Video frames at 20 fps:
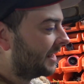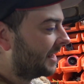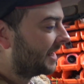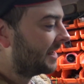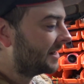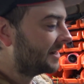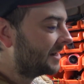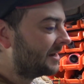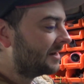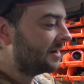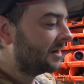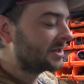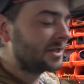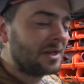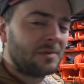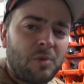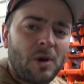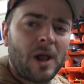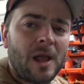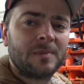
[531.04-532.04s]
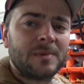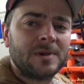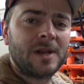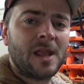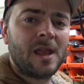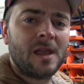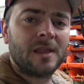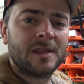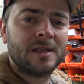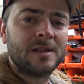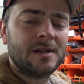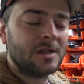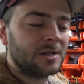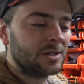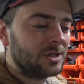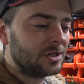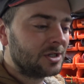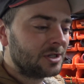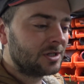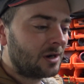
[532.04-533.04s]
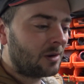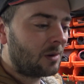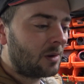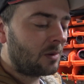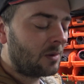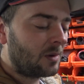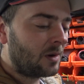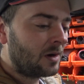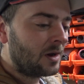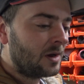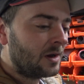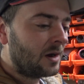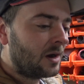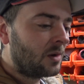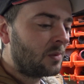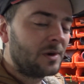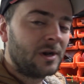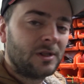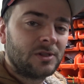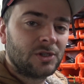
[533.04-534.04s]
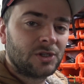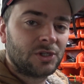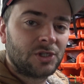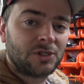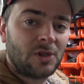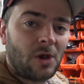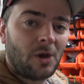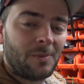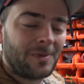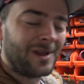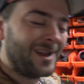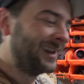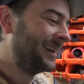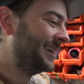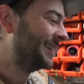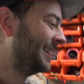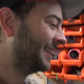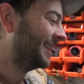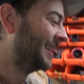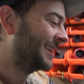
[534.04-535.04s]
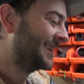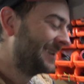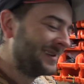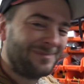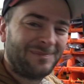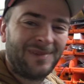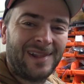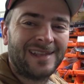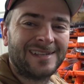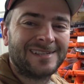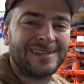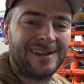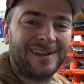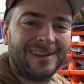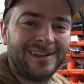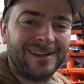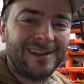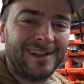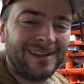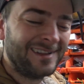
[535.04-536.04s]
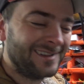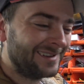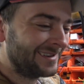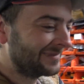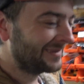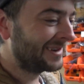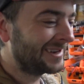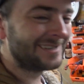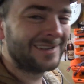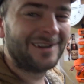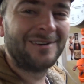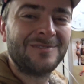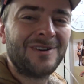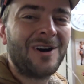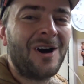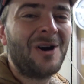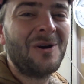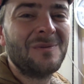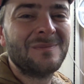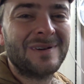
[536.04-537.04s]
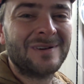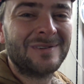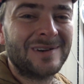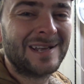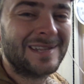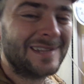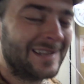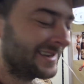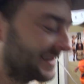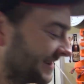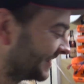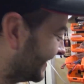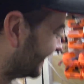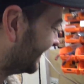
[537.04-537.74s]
And I said, what happened there then? She said, oh, I wanted to stop. Bless her. Makes her heart melt, that does.